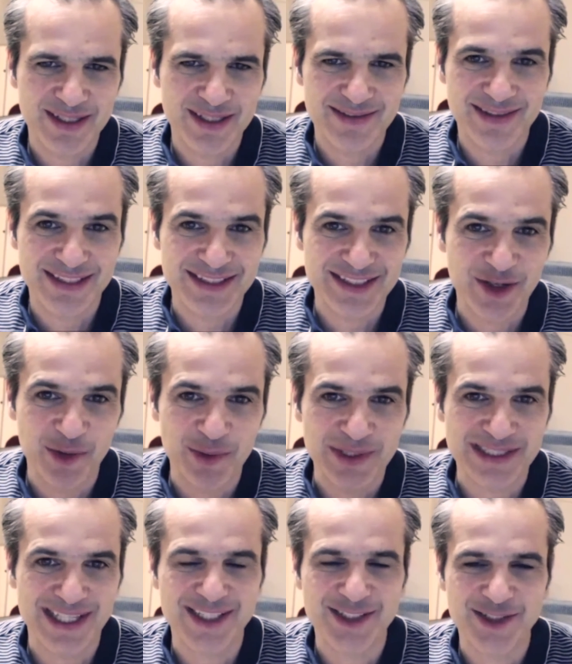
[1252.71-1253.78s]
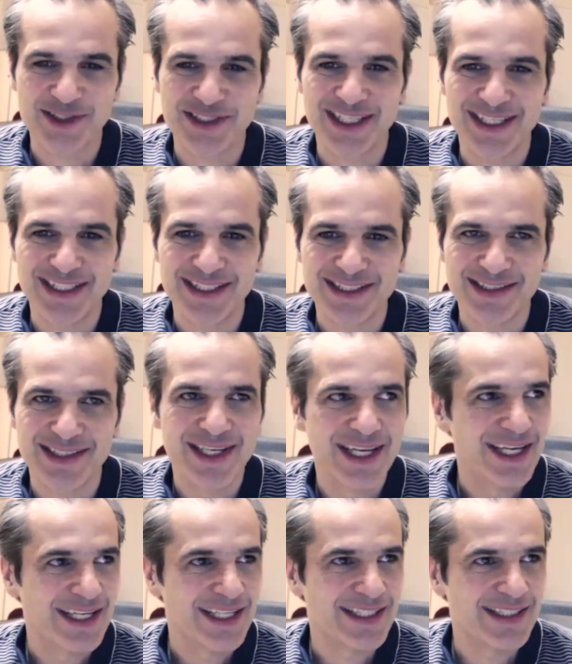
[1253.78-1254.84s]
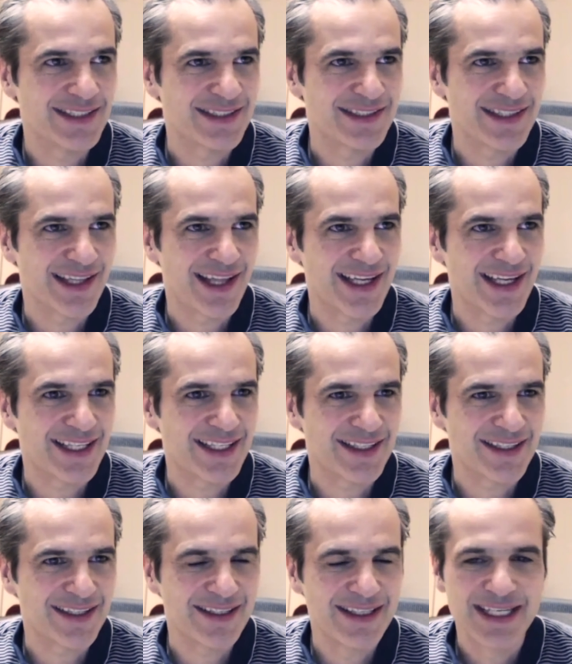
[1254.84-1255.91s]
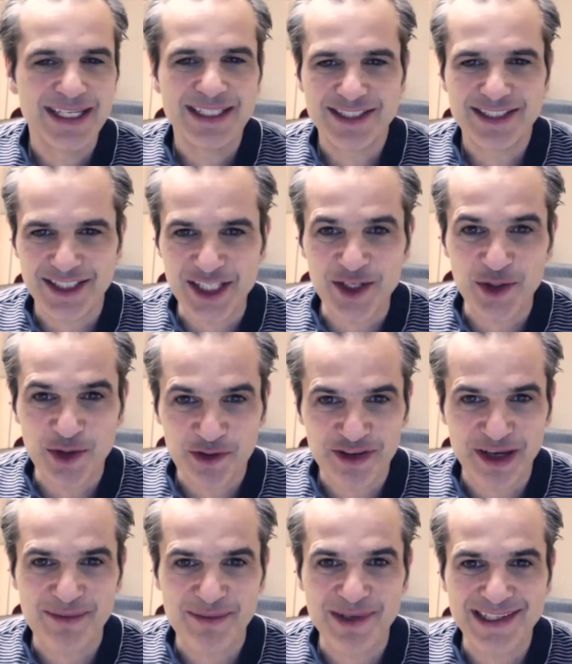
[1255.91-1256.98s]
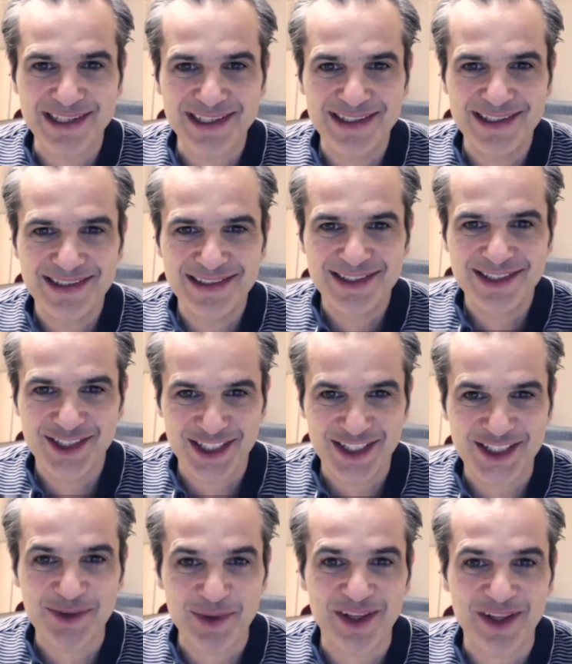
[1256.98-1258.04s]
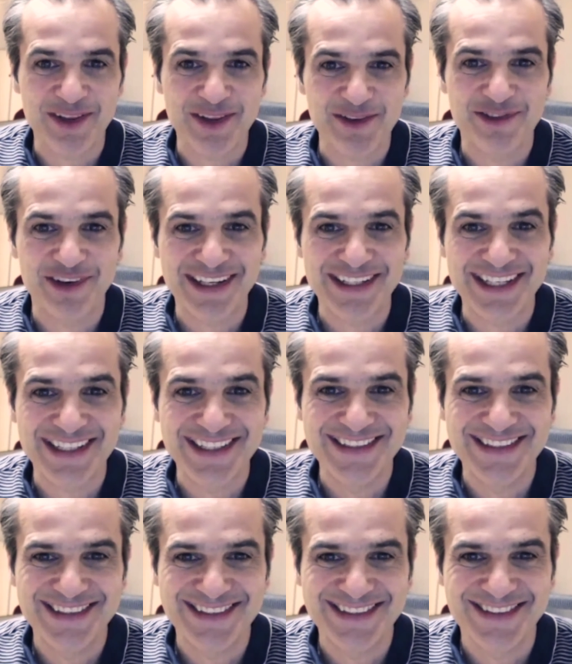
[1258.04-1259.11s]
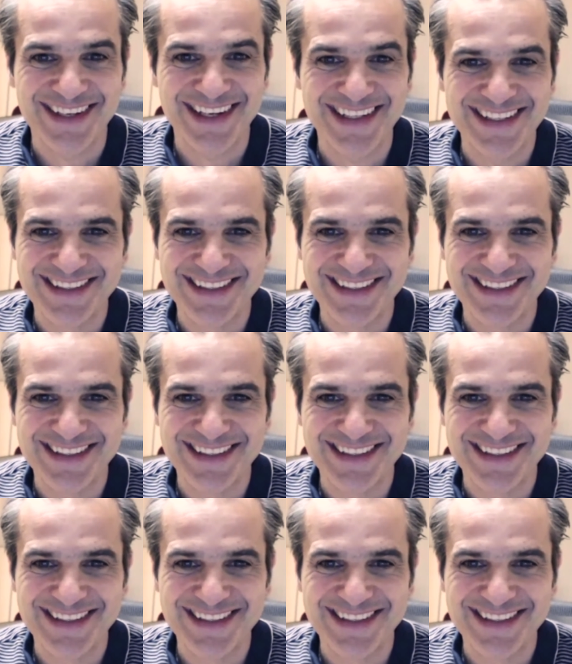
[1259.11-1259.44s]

As I always like to say, it's like seeing your family just without the fighting, right?